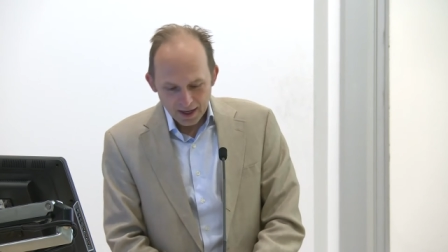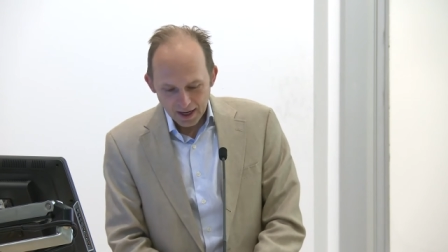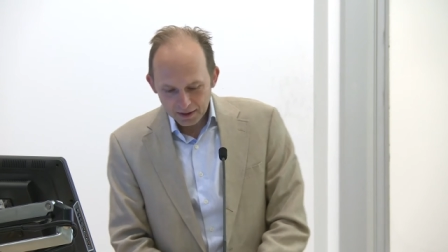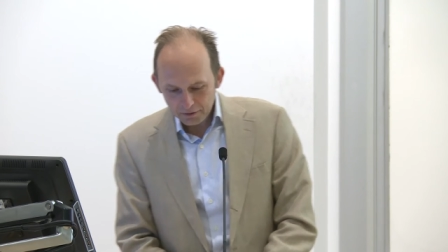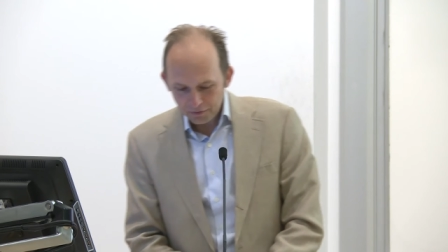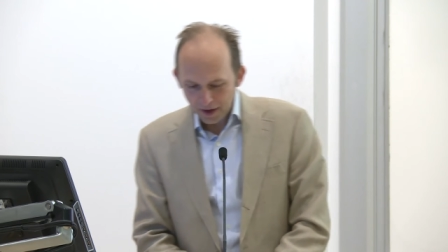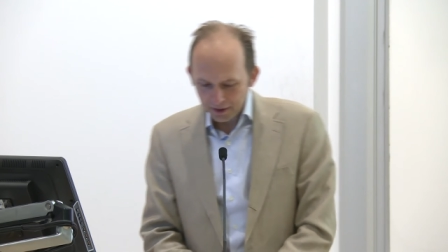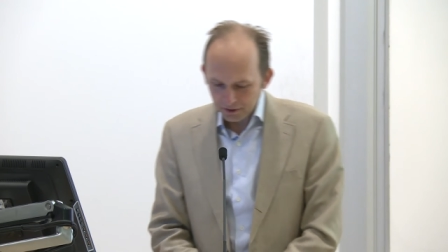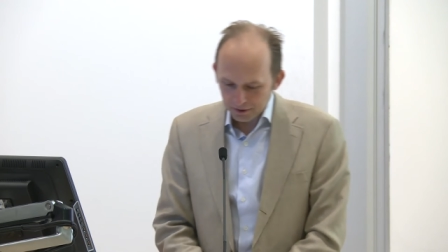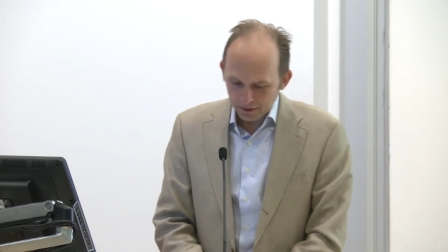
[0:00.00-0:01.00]
And the
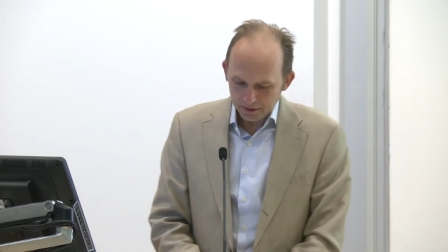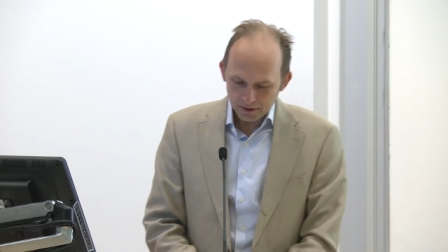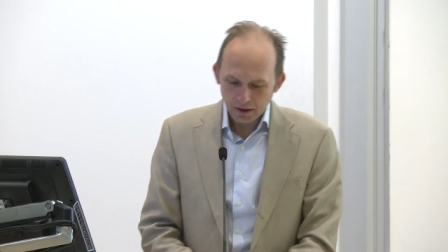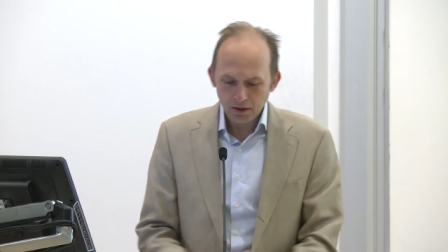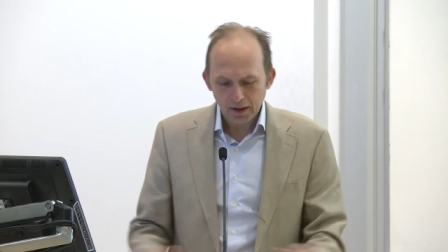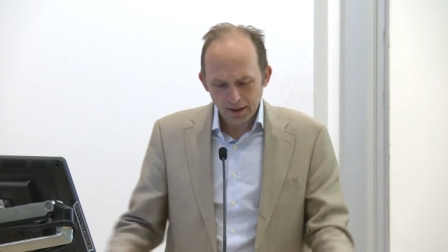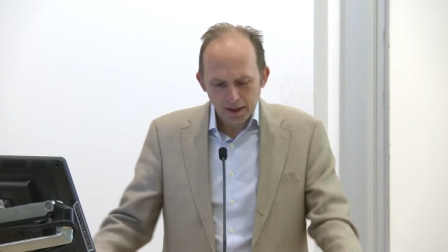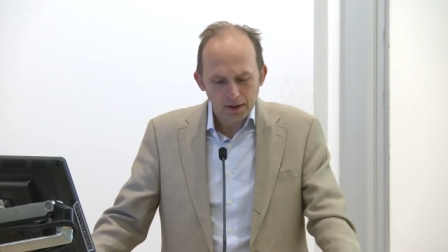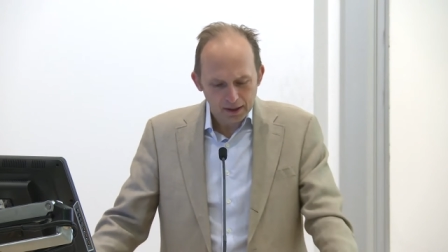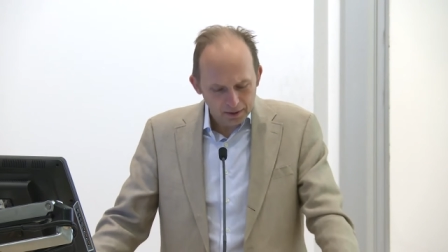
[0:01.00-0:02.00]
final,
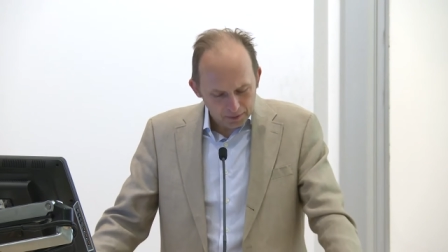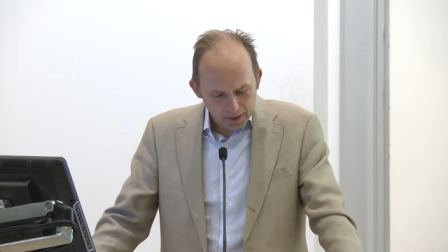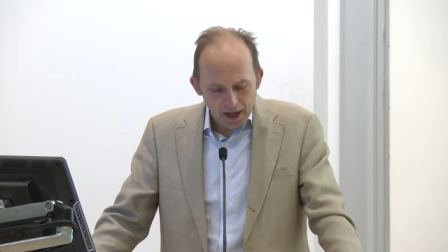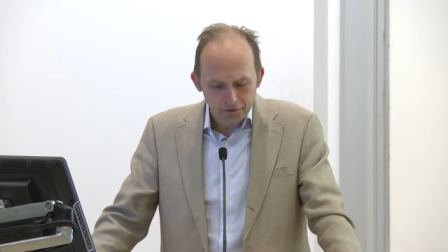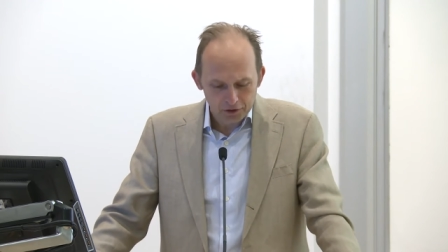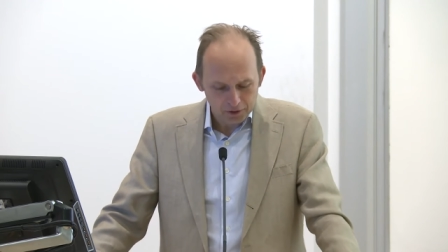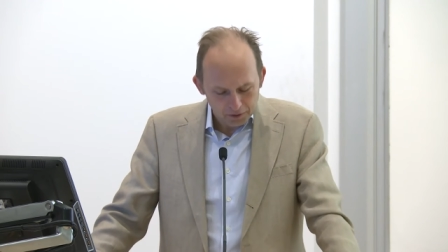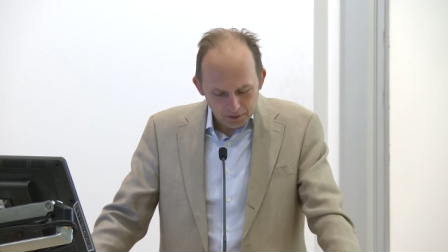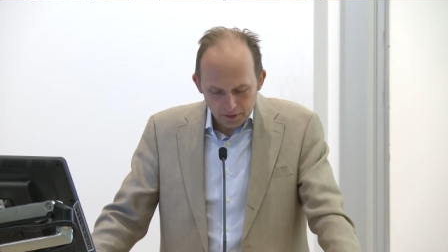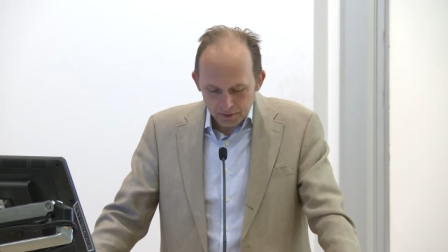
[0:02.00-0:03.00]
uh, after
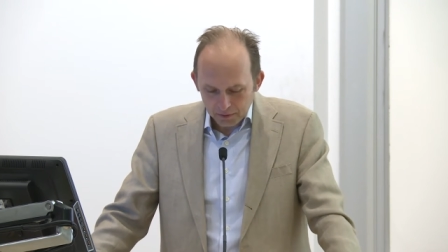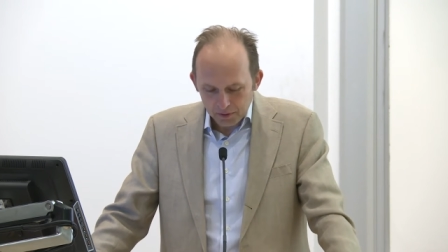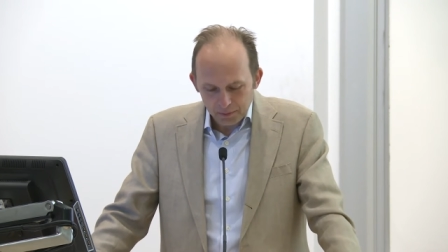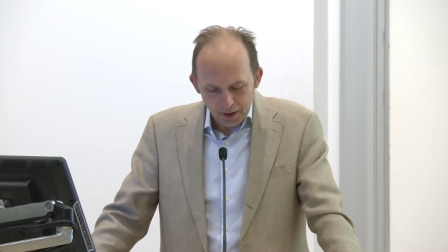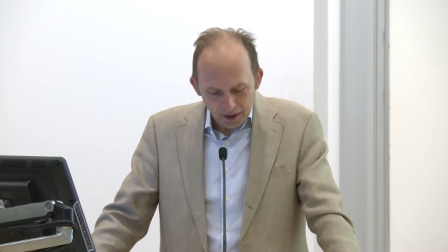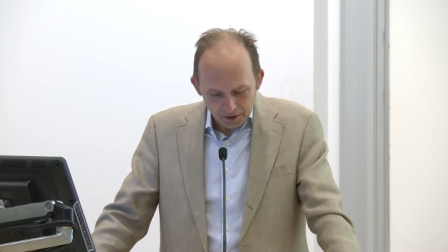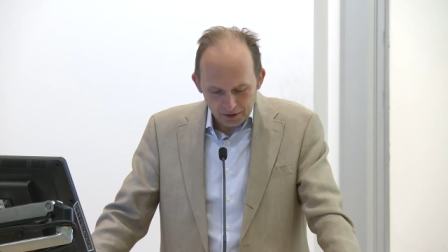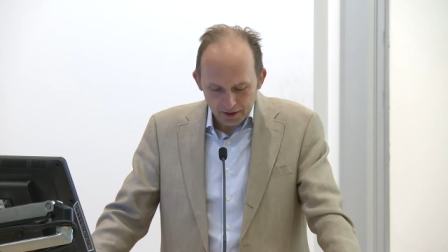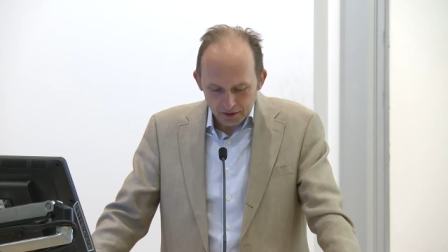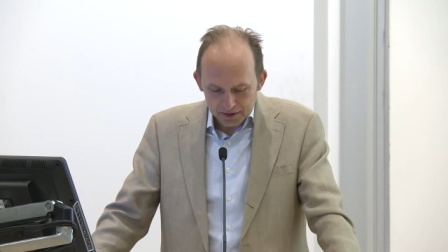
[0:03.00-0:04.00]
the, the Pollard
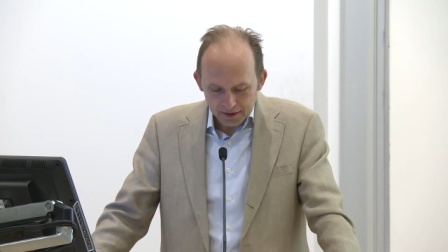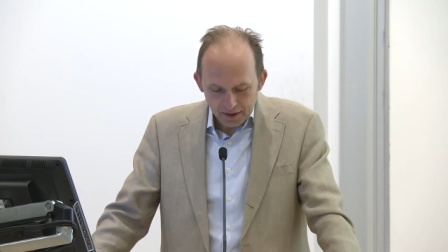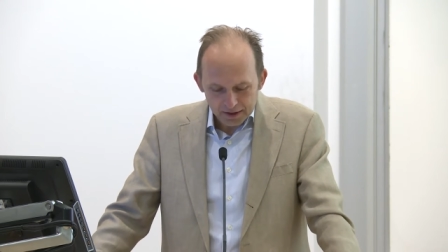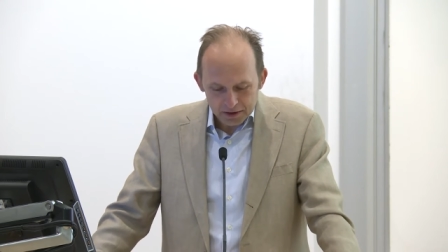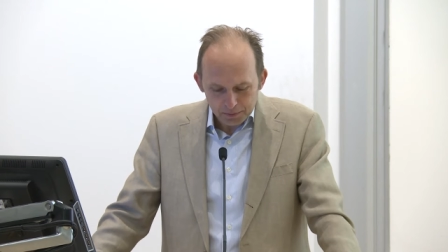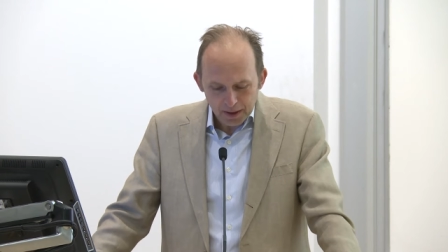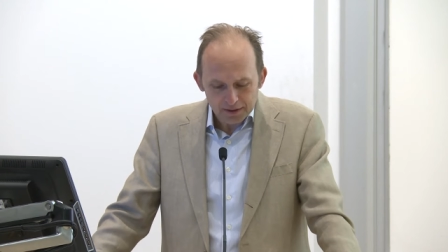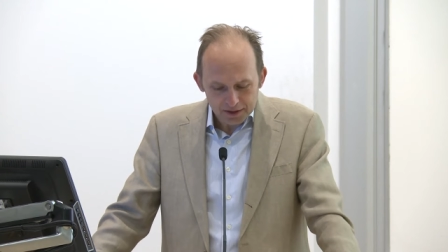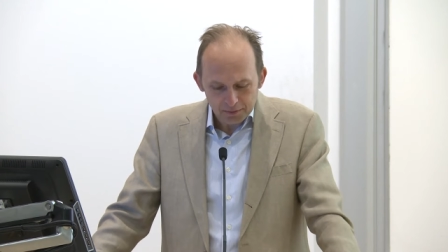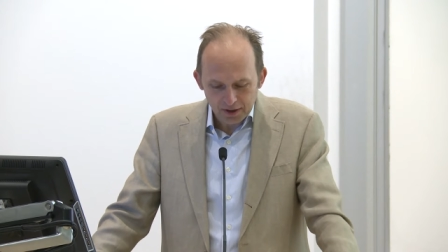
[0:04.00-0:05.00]
years, I, I spend
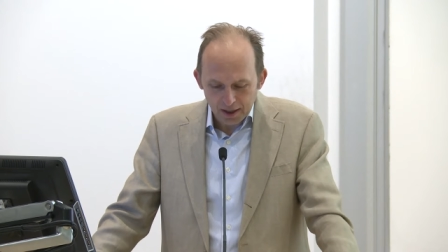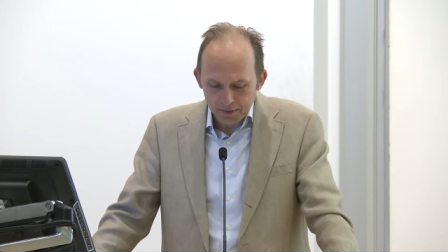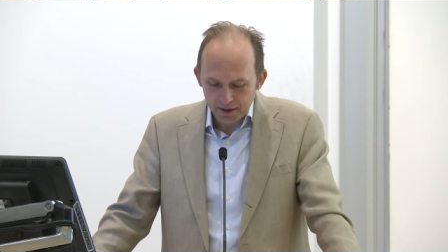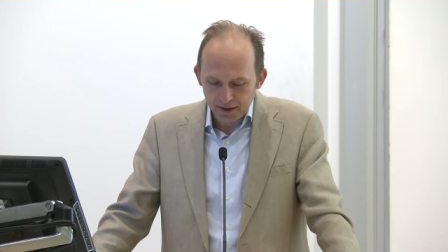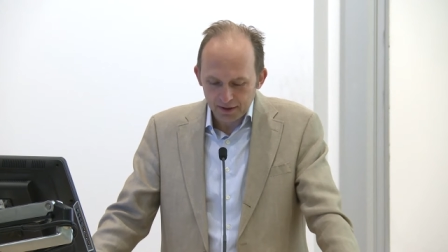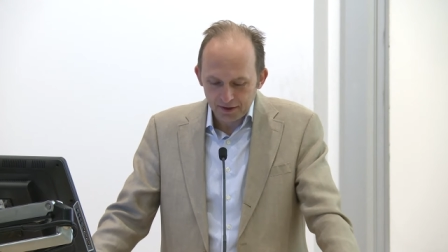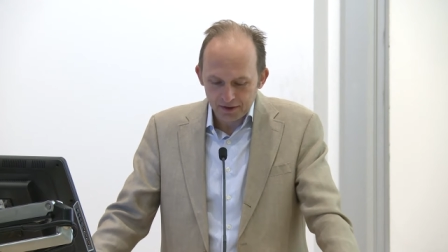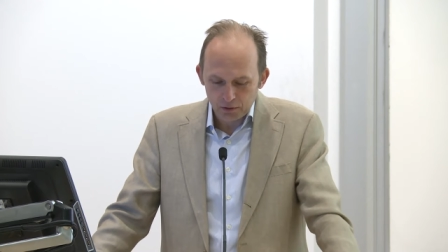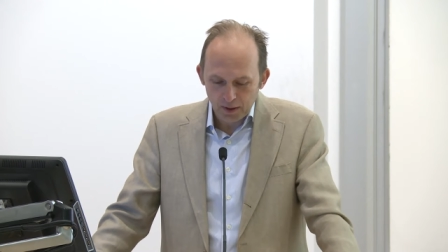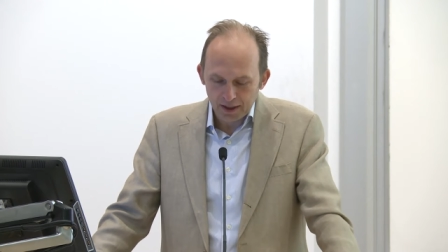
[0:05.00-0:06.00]
some time in the
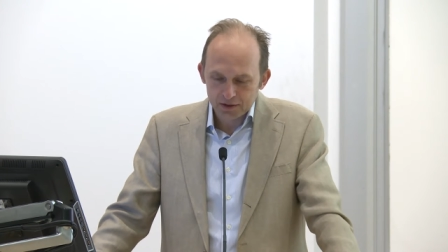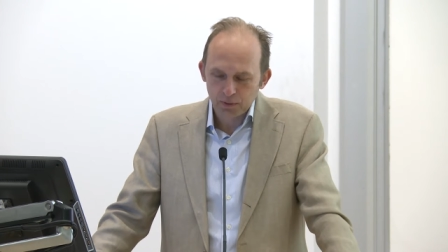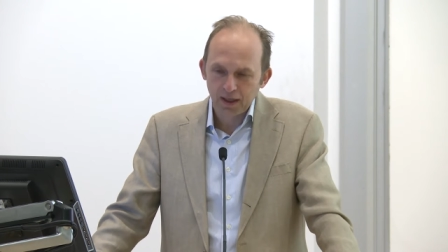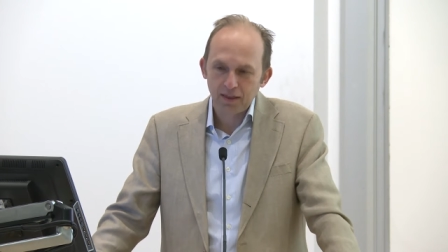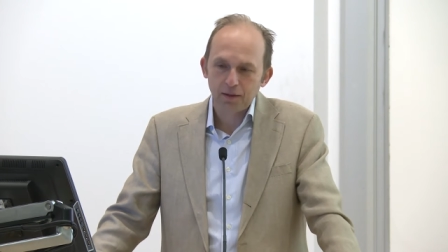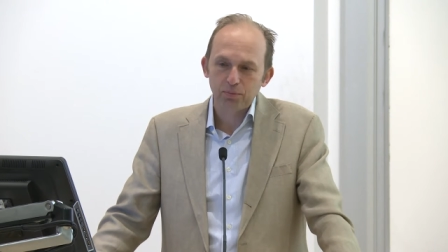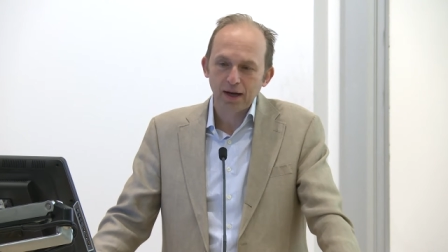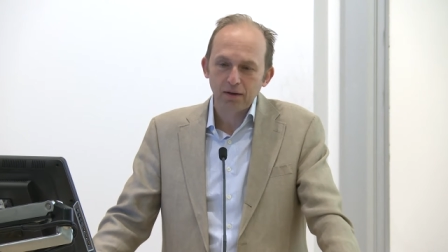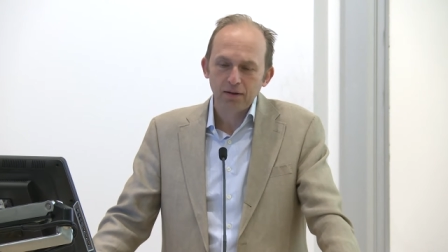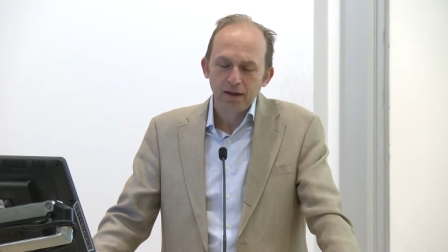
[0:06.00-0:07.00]
1920s when I think
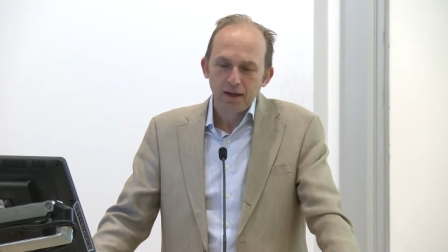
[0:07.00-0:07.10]
Brown